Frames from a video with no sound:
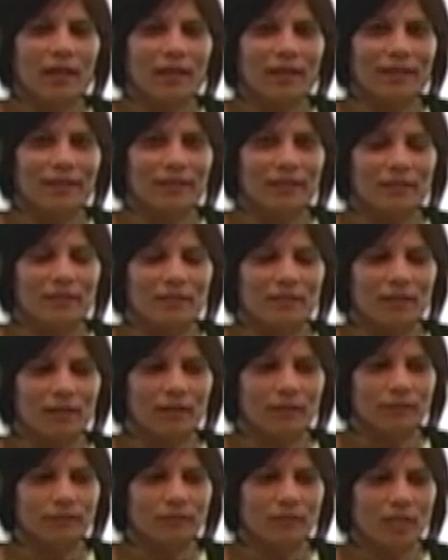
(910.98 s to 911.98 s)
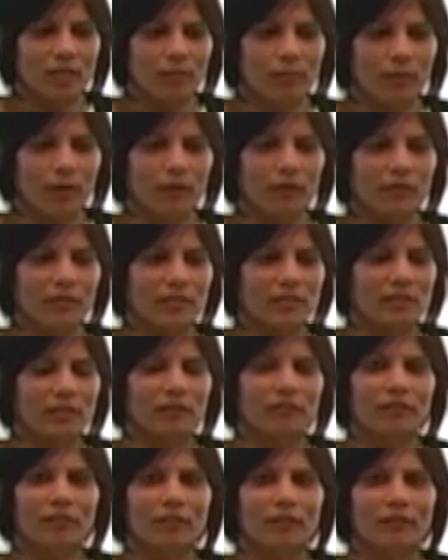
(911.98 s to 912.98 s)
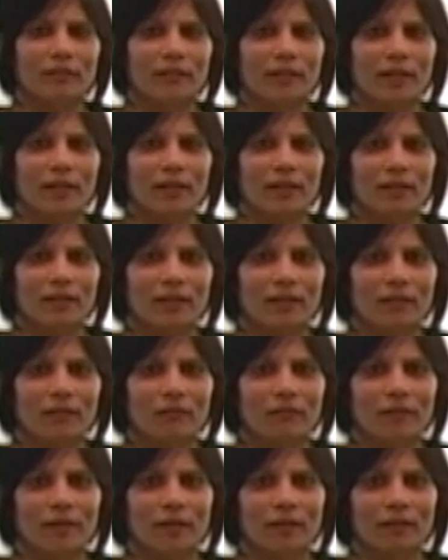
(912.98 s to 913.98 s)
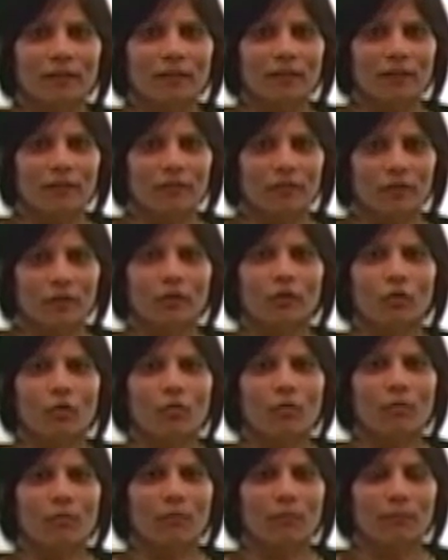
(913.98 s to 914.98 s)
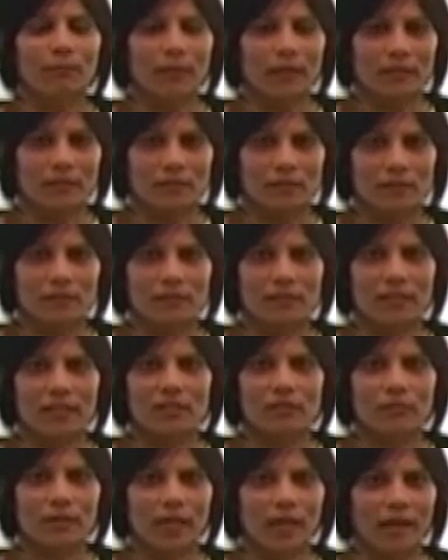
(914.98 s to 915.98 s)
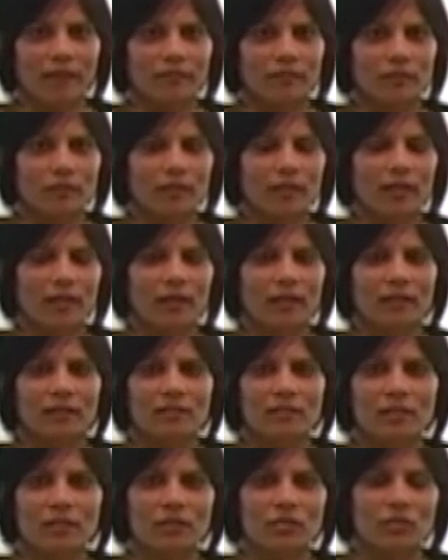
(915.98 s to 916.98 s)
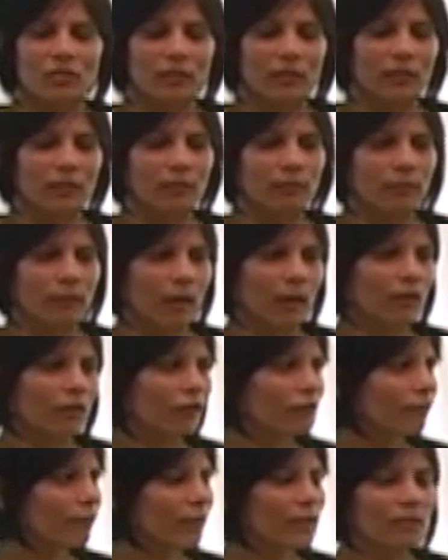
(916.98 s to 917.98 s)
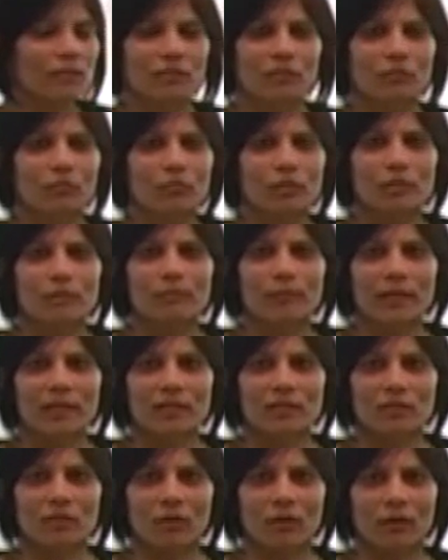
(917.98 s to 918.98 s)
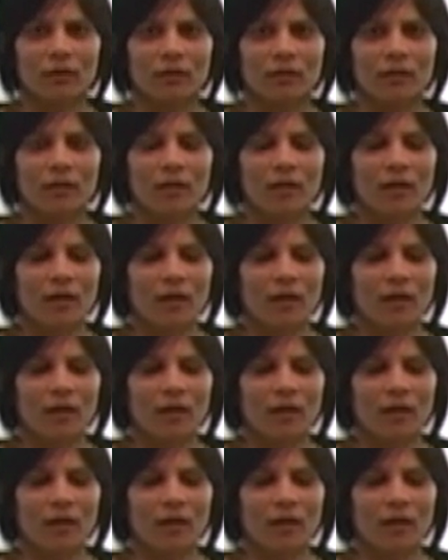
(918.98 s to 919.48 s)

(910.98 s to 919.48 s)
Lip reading: And Hippocrates lived in a day when there were no medicines as we have today. And essentially, part of medicine was based on